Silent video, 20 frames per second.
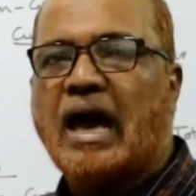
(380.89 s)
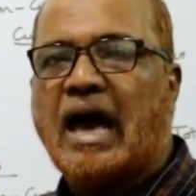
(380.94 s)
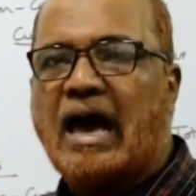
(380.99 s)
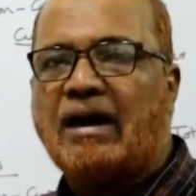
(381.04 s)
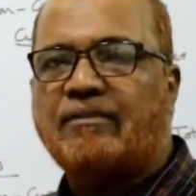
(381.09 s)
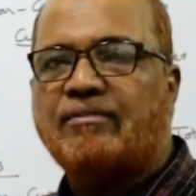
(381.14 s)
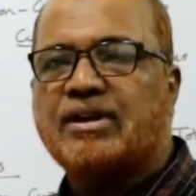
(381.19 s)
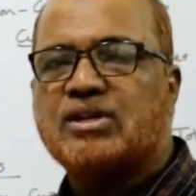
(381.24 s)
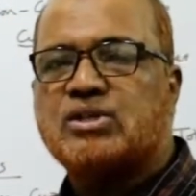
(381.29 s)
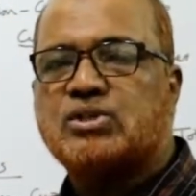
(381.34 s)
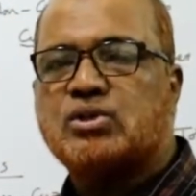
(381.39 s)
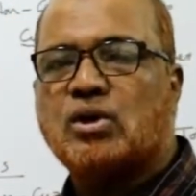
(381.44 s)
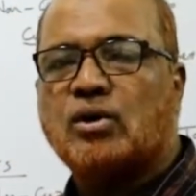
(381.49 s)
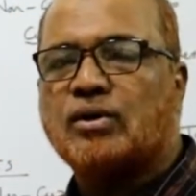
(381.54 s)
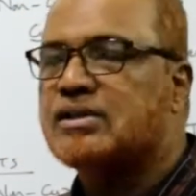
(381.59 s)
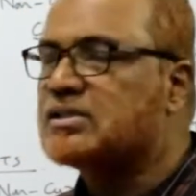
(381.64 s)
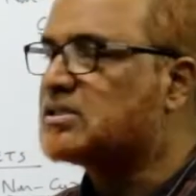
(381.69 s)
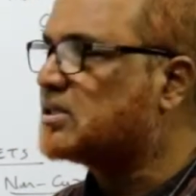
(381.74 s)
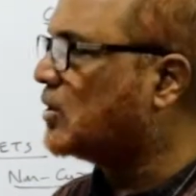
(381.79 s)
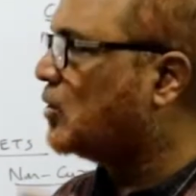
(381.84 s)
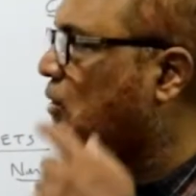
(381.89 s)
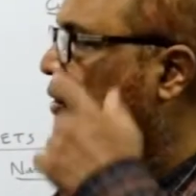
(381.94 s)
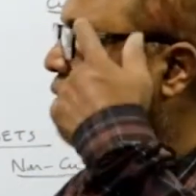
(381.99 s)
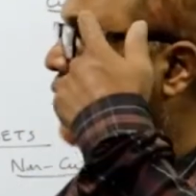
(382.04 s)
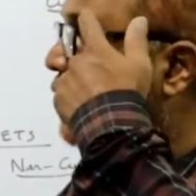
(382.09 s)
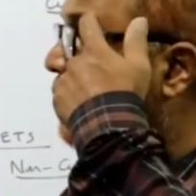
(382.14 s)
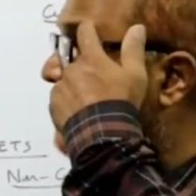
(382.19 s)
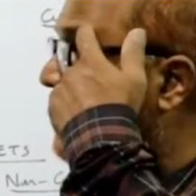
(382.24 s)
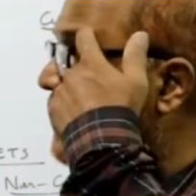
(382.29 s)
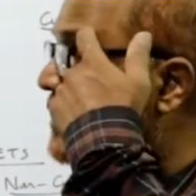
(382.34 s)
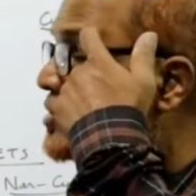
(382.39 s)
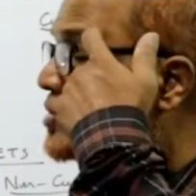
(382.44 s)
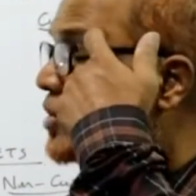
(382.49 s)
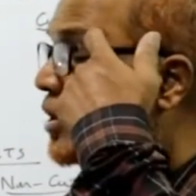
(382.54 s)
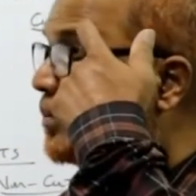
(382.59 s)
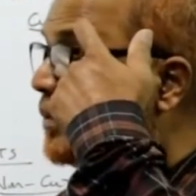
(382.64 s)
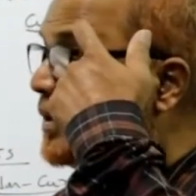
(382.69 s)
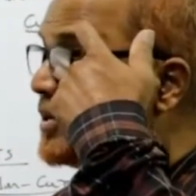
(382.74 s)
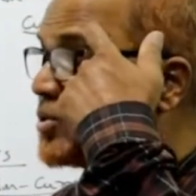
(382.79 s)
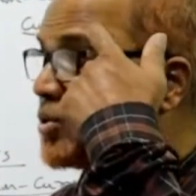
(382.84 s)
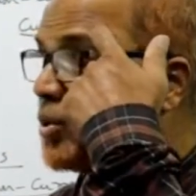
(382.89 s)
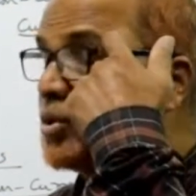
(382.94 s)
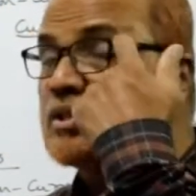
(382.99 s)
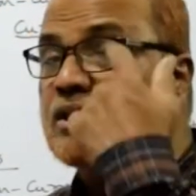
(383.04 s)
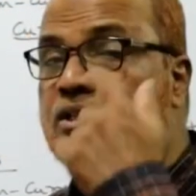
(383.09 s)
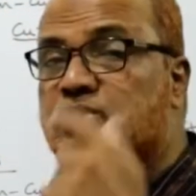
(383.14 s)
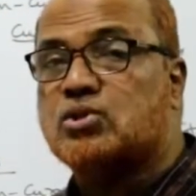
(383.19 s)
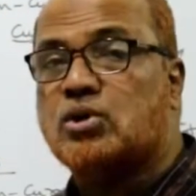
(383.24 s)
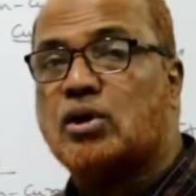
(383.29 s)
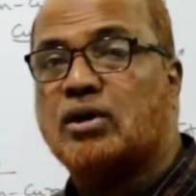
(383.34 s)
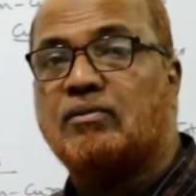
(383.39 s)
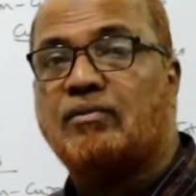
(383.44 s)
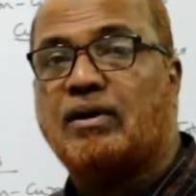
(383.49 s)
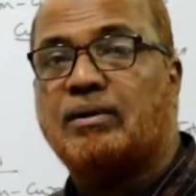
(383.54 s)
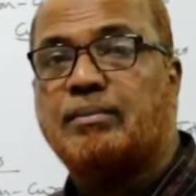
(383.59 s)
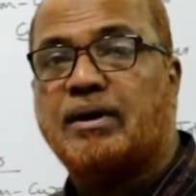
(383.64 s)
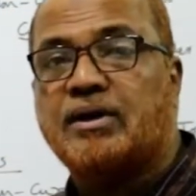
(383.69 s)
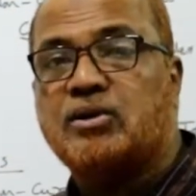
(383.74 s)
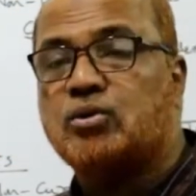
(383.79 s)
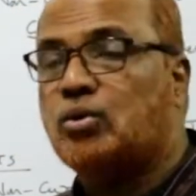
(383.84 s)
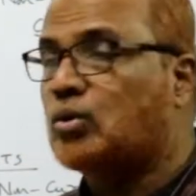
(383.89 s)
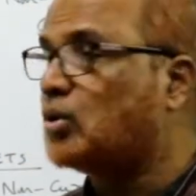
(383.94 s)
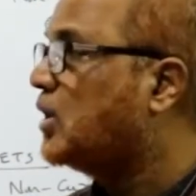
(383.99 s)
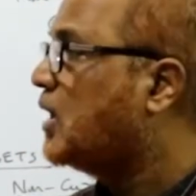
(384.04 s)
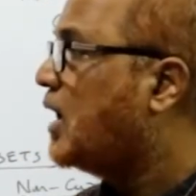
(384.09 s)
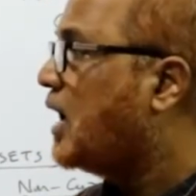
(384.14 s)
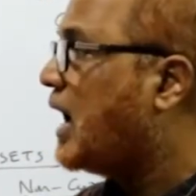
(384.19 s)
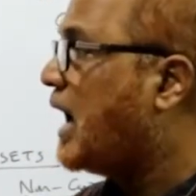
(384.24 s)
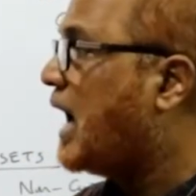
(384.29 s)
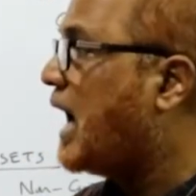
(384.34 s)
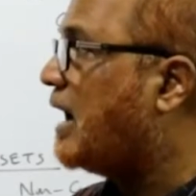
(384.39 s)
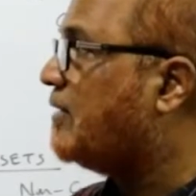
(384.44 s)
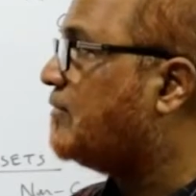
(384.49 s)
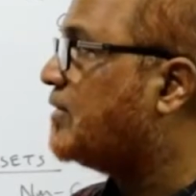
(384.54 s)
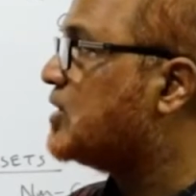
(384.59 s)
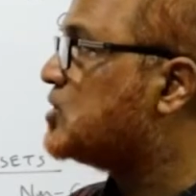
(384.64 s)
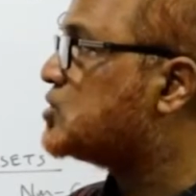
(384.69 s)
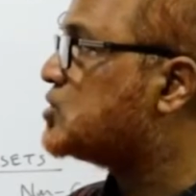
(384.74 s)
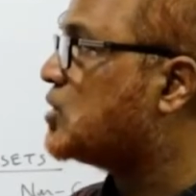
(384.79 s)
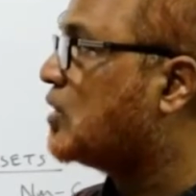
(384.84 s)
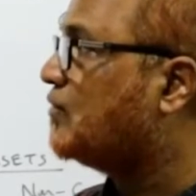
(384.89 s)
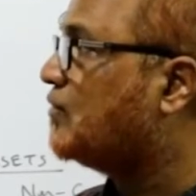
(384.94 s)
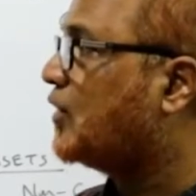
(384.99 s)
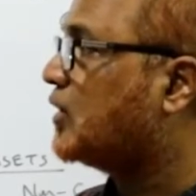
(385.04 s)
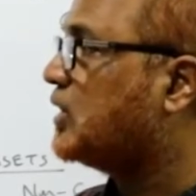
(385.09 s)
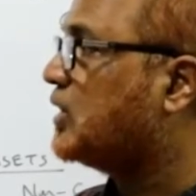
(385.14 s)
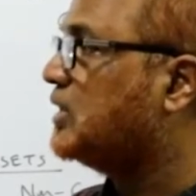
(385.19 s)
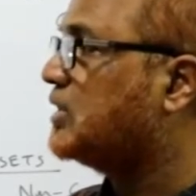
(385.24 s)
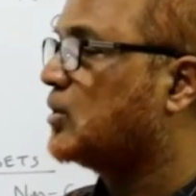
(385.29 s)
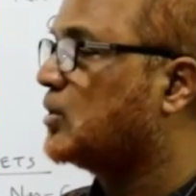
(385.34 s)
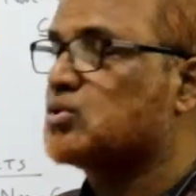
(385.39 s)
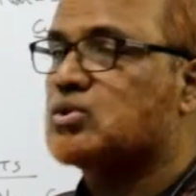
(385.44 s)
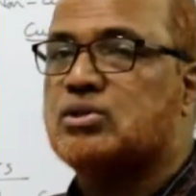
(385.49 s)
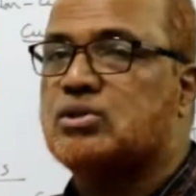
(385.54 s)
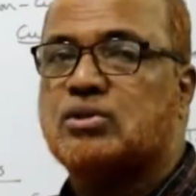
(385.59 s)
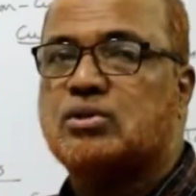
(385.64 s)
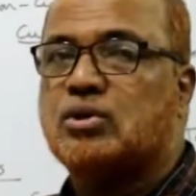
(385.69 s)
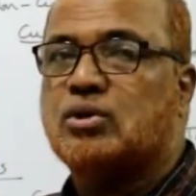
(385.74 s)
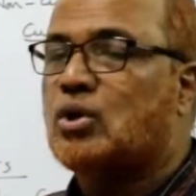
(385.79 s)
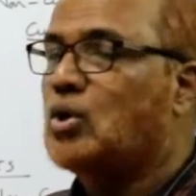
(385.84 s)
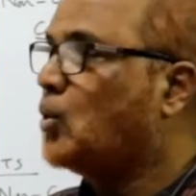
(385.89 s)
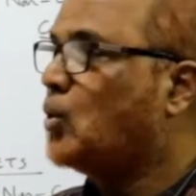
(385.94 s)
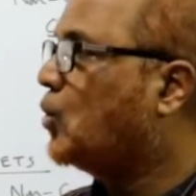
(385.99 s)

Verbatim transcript: Average stock is equal to opening stock plus closing stock divided by 2. Average stock 40,000.